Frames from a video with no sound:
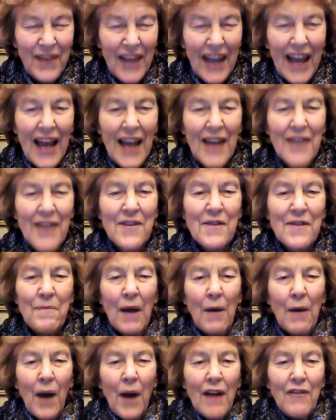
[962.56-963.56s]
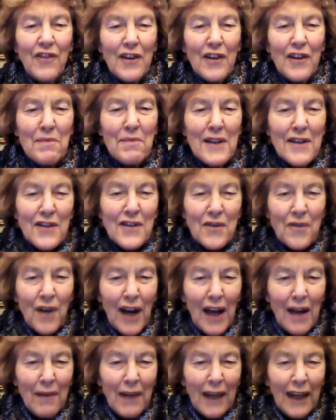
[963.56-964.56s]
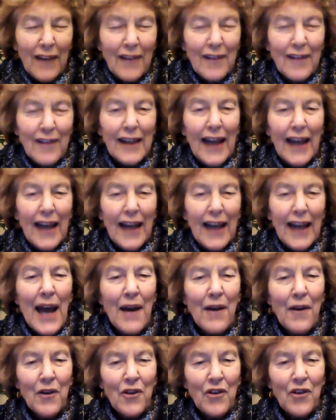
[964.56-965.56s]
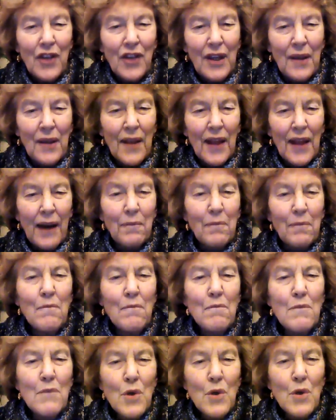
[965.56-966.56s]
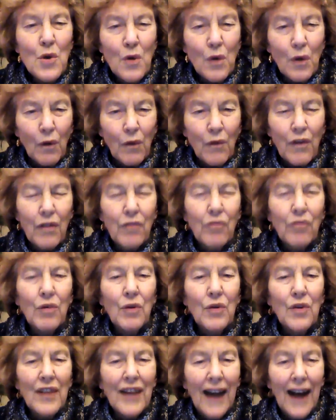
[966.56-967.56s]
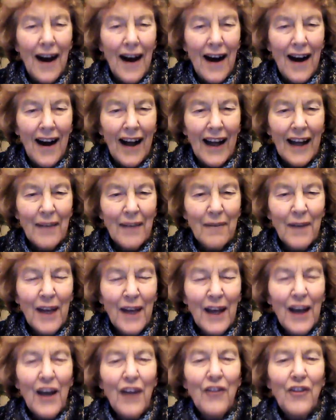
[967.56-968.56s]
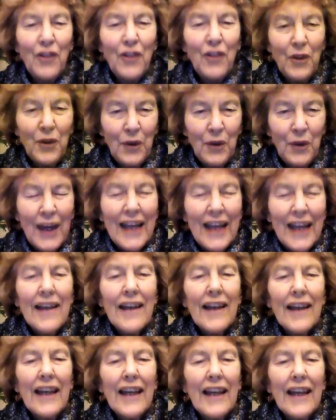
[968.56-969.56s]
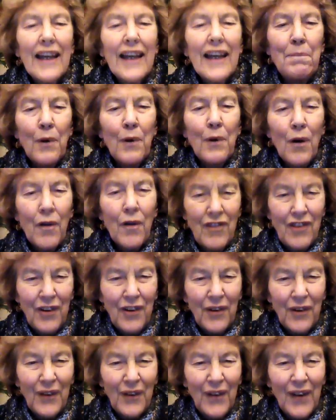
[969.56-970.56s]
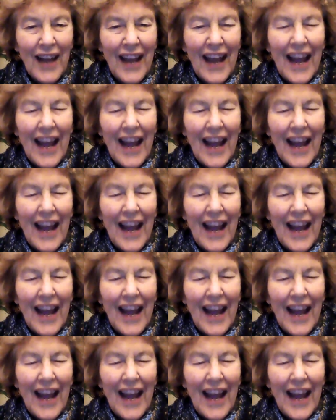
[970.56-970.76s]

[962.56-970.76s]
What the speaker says: And what I've just been describing is the energy that moved through time to give birth to